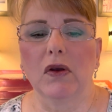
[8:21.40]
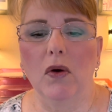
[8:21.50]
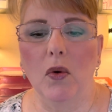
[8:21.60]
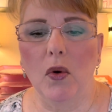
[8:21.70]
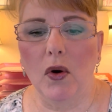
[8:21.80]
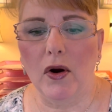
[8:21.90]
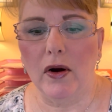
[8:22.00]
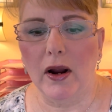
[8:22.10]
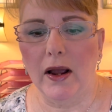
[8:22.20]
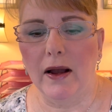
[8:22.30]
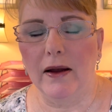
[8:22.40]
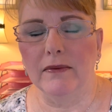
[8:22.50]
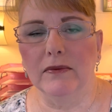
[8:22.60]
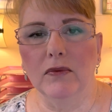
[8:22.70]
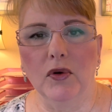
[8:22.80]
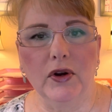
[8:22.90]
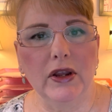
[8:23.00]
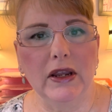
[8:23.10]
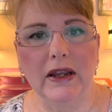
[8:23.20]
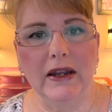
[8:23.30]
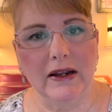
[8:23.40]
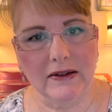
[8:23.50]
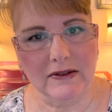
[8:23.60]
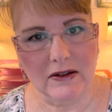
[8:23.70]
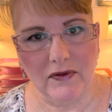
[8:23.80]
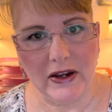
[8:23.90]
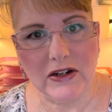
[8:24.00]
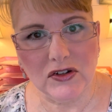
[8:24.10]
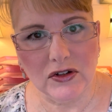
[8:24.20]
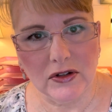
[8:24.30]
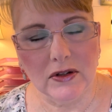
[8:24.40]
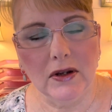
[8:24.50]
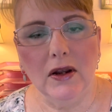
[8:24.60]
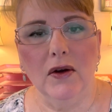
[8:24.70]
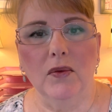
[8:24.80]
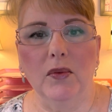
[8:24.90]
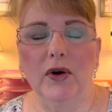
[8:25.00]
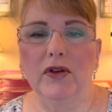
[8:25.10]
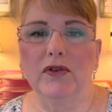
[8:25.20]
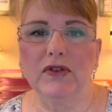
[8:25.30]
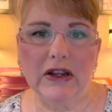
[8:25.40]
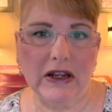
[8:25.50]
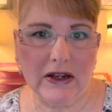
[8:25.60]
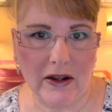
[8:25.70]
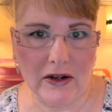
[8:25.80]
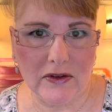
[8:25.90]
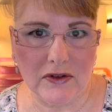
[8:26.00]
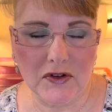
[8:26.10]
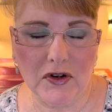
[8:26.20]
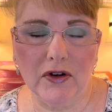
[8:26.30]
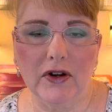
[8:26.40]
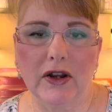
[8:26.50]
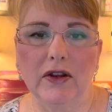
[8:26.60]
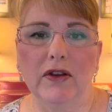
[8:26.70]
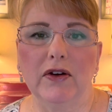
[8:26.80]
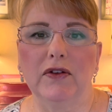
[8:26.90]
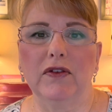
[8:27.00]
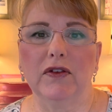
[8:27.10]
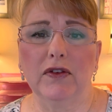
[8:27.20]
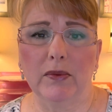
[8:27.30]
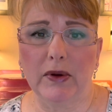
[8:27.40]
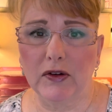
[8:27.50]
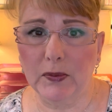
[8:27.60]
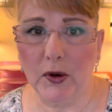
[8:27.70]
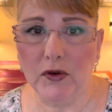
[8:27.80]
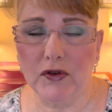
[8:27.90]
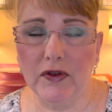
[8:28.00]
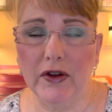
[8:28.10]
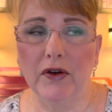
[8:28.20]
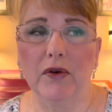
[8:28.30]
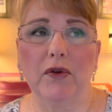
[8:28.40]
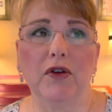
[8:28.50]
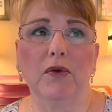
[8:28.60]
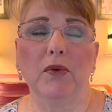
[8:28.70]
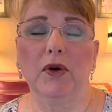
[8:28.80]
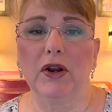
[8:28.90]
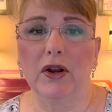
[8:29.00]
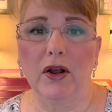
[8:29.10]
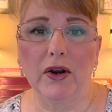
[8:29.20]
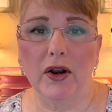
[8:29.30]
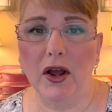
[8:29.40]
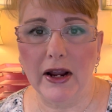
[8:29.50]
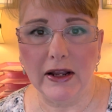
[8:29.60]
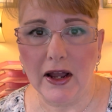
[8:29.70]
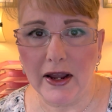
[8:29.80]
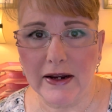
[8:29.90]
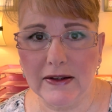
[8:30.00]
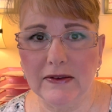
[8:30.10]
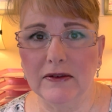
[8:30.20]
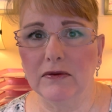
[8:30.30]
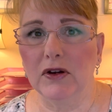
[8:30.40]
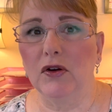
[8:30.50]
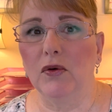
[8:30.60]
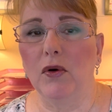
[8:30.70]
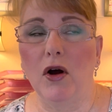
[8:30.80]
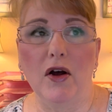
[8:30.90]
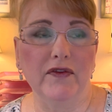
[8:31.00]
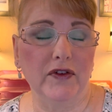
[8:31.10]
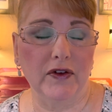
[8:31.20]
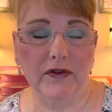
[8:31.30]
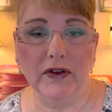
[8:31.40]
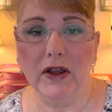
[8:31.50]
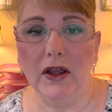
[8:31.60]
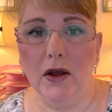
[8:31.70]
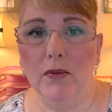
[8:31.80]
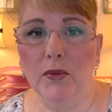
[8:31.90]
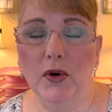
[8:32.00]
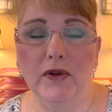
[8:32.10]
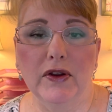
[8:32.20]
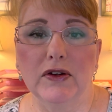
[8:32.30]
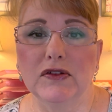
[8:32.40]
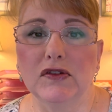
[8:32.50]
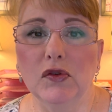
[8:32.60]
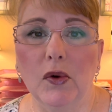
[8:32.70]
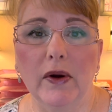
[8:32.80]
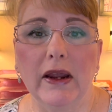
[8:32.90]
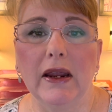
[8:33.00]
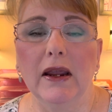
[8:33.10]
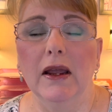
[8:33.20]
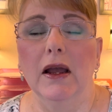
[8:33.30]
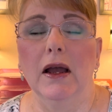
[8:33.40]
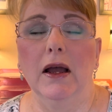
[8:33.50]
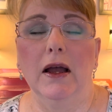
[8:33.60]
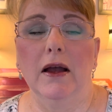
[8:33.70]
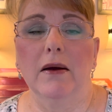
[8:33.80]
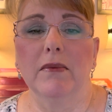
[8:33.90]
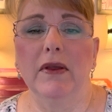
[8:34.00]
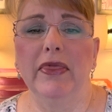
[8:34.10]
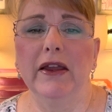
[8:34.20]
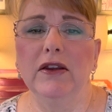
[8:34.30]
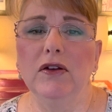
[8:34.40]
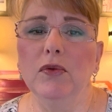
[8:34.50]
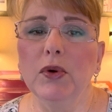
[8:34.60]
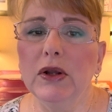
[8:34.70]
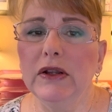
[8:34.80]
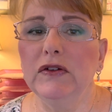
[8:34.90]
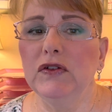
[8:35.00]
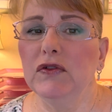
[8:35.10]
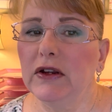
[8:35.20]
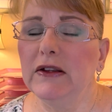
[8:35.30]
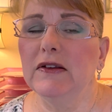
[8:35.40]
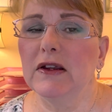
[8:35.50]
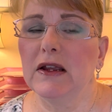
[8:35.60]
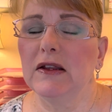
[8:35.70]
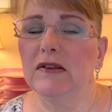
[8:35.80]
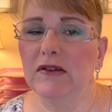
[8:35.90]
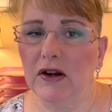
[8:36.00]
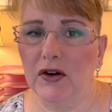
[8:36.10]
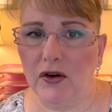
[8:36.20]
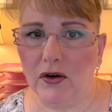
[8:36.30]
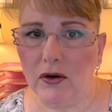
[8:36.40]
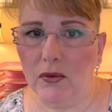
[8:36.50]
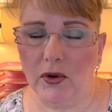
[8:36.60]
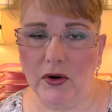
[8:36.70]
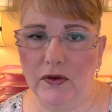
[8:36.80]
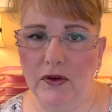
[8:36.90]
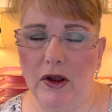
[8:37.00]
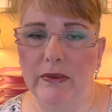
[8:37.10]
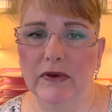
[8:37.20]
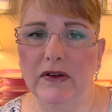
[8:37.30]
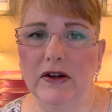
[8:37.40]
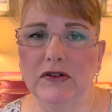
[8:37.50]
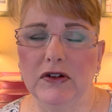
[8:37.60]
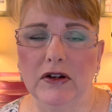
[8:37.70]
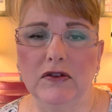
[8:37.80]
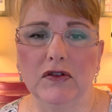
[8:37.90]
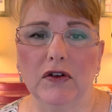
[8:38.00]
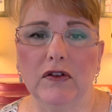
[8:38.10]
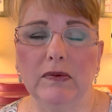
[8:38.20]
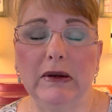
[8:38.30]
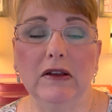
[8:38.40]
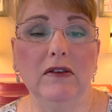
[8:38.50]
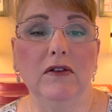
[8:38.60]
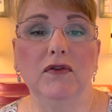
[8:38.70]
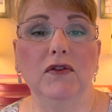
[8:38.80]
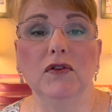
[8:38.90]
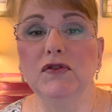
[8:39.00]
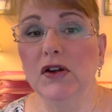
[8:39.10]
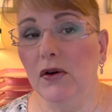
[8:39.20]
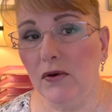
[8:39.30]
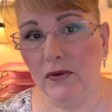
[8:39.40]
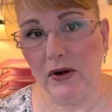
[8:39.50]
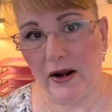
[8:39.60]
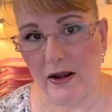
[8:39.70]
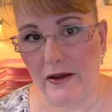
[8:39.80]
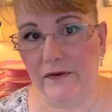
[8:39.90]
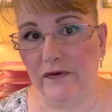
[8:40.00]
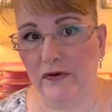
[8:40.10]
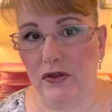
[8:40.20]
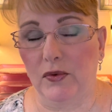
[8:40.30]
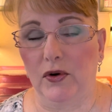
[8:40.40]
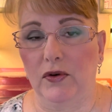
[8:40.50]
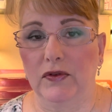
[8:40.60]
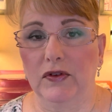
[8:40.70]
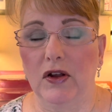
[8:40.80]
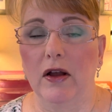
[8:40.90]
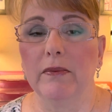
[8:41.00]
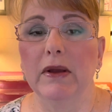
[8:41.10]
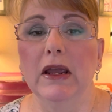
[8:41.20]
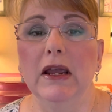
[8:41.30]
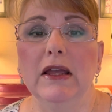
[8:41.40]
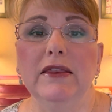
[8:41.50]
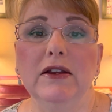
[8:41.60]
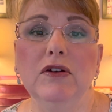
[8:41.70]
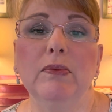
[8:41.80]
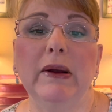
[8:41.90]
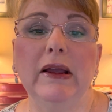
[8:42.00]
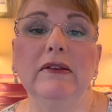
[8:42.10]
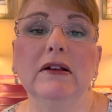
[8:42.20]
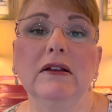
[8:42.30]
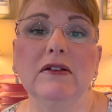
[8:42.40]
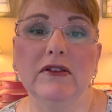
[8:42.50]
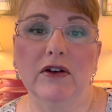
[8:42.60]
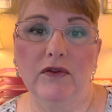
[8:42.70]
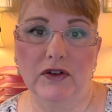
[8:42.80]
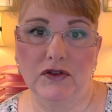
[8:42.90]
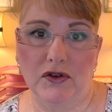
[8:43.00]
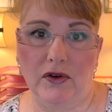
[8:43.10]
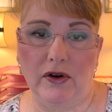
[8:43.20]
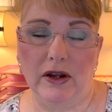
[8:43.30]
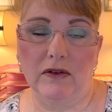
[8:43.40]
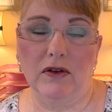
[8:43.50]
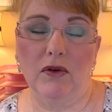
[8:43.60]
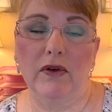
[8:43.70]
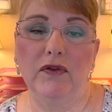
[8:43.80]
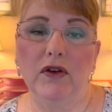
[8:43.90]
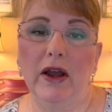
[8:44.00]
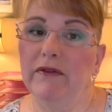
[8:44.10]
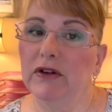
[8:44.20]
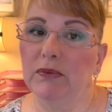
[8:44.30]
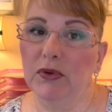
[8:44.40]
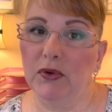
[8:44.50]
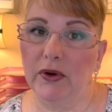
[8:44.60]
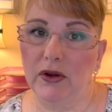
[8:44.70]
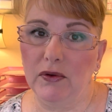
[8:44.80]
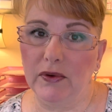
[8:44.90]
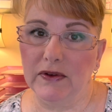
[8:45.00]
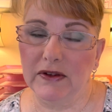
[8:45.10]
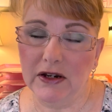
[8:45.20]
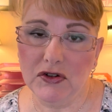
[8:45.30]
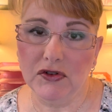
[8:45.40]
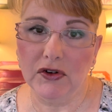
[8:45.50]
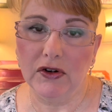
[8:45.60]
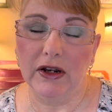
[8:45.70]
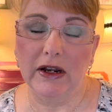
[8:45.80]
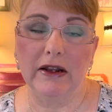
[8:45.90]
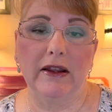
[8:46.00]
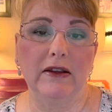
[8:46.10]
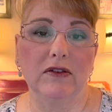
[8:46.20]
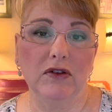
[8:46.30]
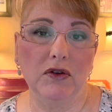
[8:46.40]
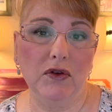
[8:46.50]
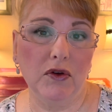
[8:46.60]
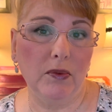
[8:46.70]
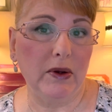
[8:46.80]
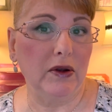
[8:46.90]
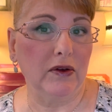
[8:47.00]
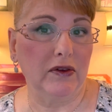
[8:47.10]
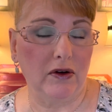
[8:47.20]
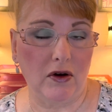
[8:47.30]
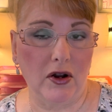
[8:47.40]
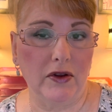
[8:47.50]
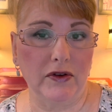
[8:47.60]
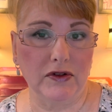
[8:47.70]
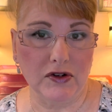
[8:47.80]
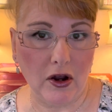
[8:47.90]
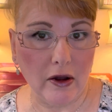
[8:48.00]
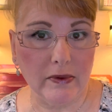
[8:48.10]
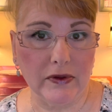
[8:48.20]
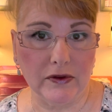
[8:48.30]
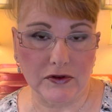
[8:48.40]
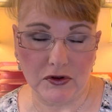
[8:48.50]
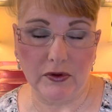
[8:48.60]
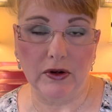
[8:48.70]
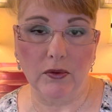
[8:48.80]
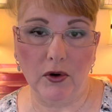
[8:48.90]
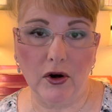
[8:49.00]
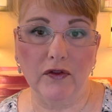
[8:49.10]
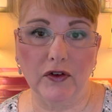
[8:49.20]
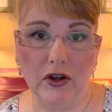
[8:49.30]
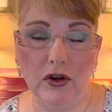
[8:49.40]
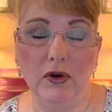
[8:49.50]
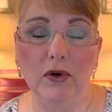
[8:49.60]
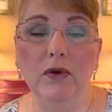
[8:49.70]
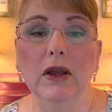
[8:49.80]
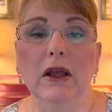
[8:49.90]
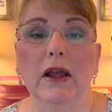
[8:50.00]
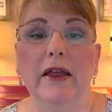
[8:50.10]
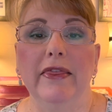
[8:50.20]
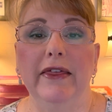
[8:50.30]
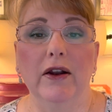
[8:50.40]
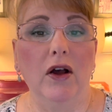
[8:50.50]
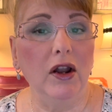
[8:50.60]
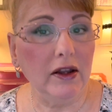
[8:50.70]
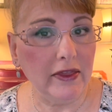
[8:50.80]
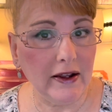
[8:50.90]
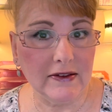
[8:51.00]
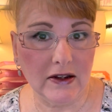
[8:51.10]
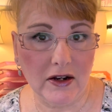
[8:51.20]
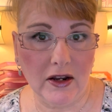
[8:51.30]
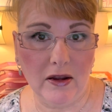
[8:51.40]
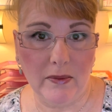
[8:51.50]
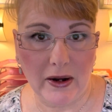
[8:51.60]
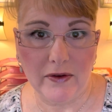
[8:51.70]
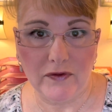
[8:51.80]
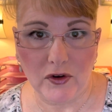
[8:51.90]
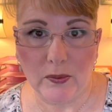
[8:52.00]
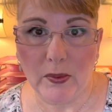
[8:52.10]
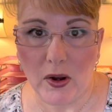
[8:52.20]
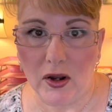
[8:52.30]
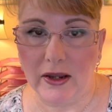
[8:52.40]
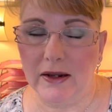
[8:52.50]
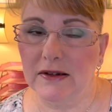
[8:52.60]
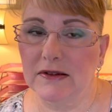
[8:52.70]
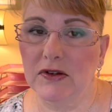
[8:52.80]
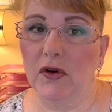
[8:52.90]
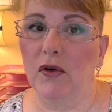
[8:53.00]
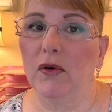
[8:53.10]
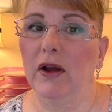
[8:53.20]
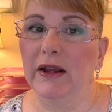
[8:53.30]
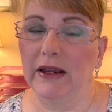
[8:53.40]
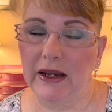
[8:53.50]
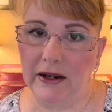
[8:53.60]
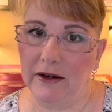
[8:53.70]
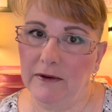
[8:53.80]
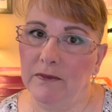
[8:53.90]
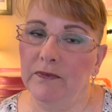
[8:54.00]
or um, working in excavation where you're digging down in the dirt and there's some exposure there, or you're working on high heights, you know, off of more than a story, um, then you really do need to consider workers' compensation insurance because if you don't have the workers' comp, then you're basically self-insuring. So if you have an employee who is injured and they sue you because they're on the job and they're doing work for you, then all of that's gonna come out of your pocket. So again,